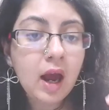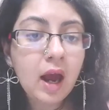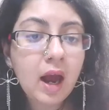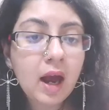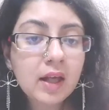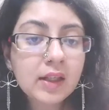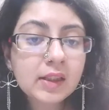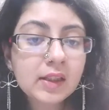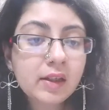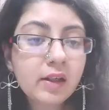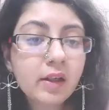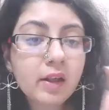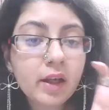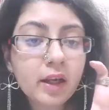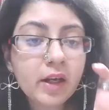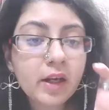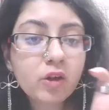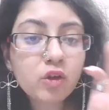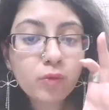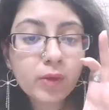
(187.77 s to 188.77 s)
As a
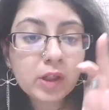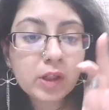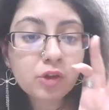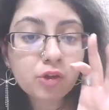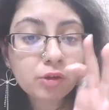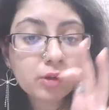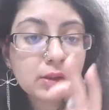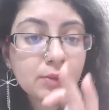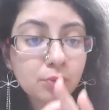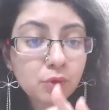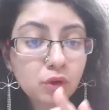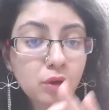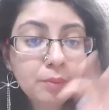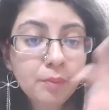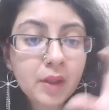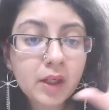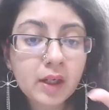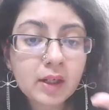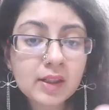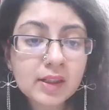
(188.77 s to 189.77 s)
late winter's
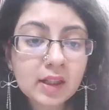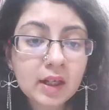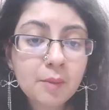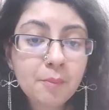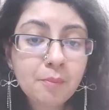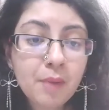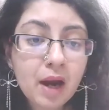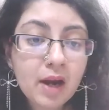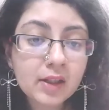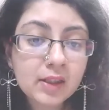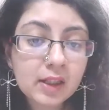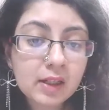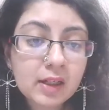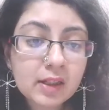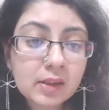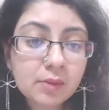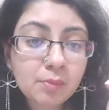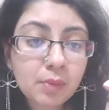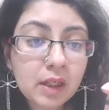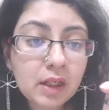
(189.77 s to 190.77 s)
moon, because the comparison
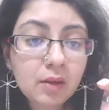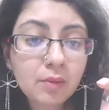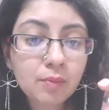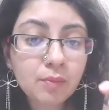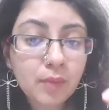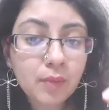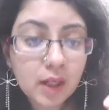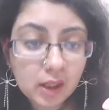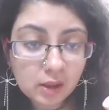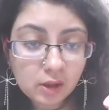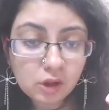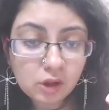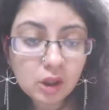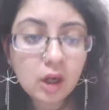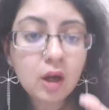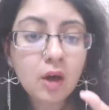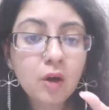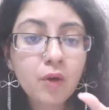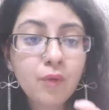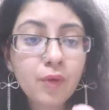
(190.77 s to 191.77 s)
is being made
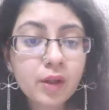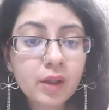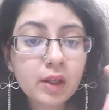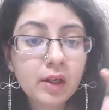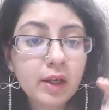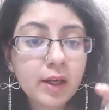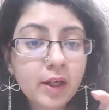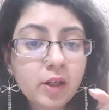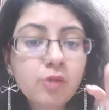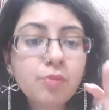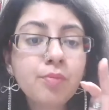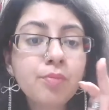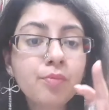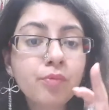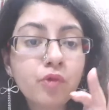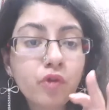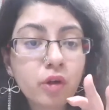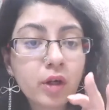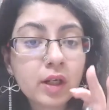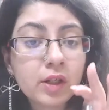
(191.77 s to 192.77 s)
with the late
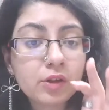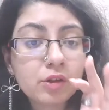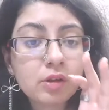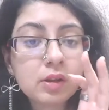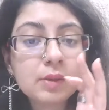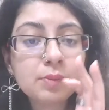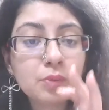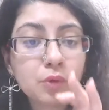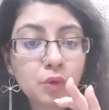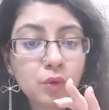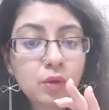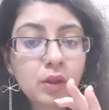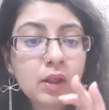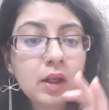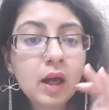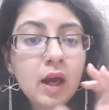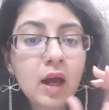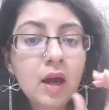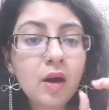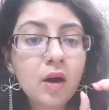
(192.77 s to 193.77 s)
winter's moon,
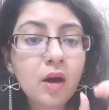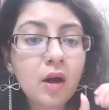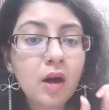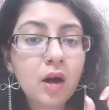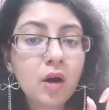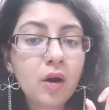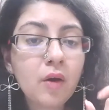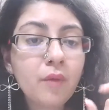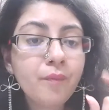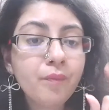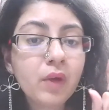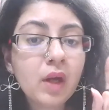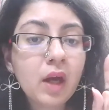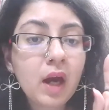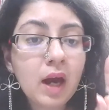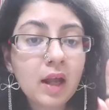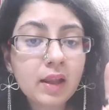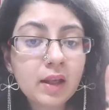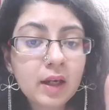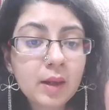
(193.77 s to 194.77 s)
uh,
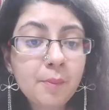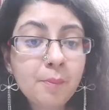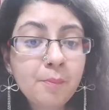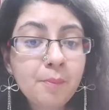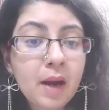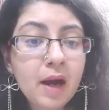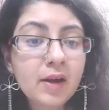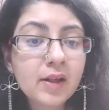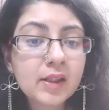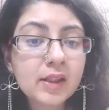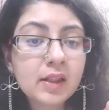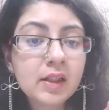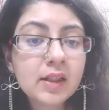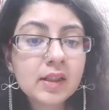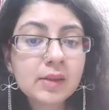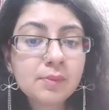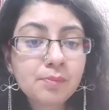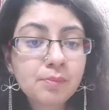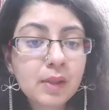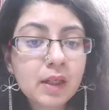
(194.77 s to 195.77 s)
and the comparison
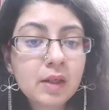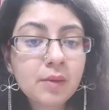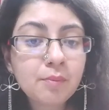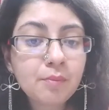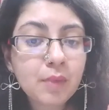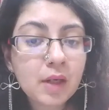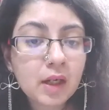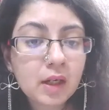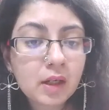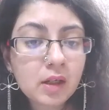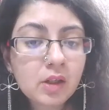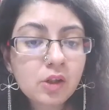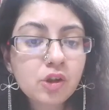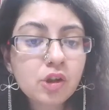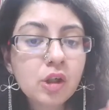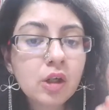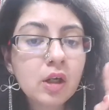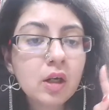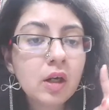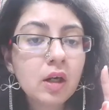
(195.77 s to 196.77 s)
is being made